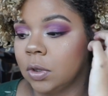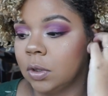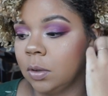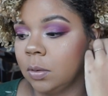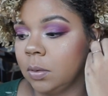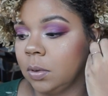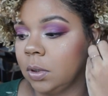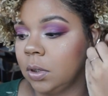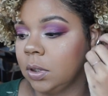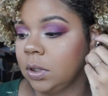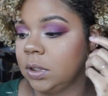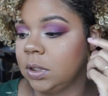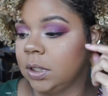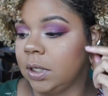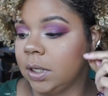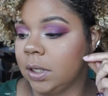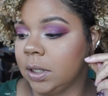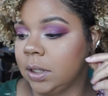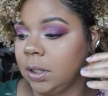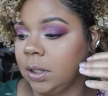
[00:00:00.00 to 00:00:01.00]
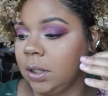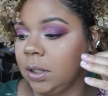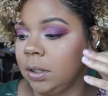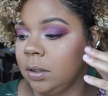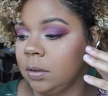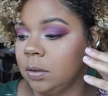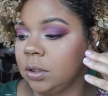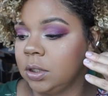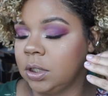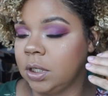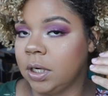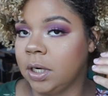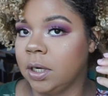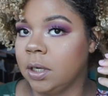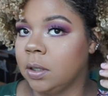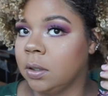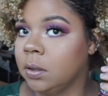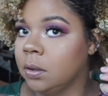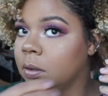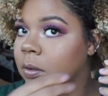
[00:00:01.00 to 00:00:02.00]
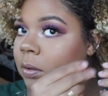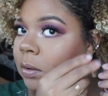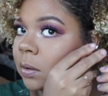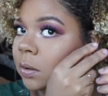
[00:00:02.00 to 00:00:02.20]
I'm going to take a little gel.